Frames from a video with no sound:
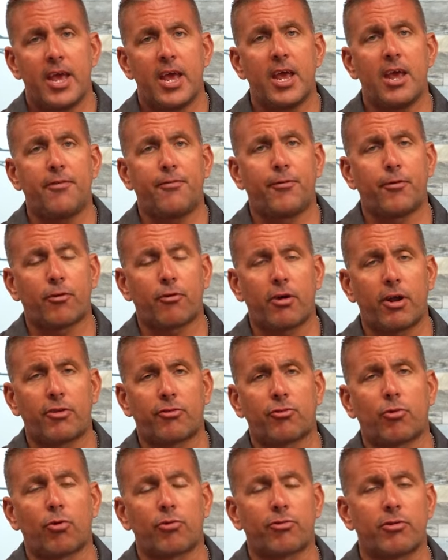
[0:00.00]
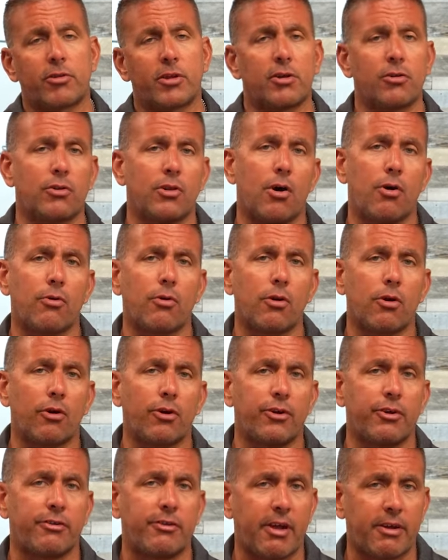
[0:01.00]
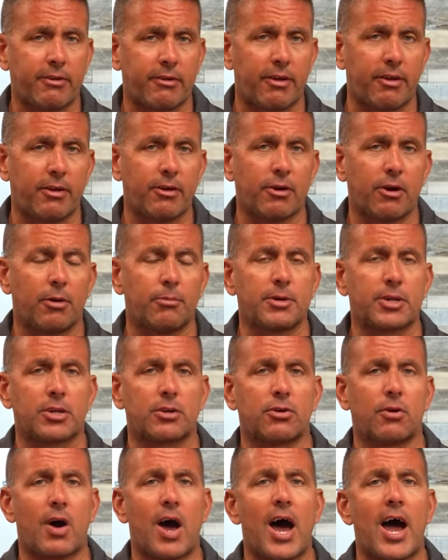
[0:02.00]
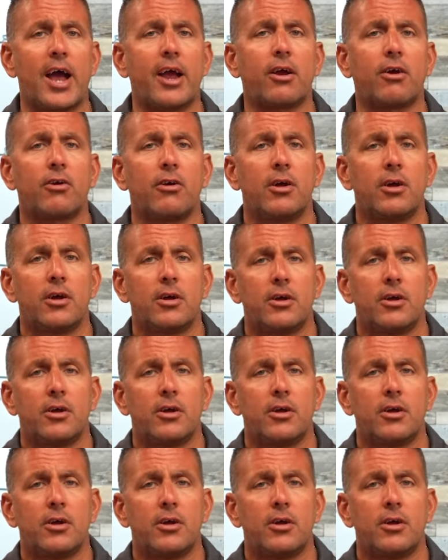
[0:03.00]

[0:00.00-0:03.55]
If your credit score is a little lower or your debt to income is a little higher,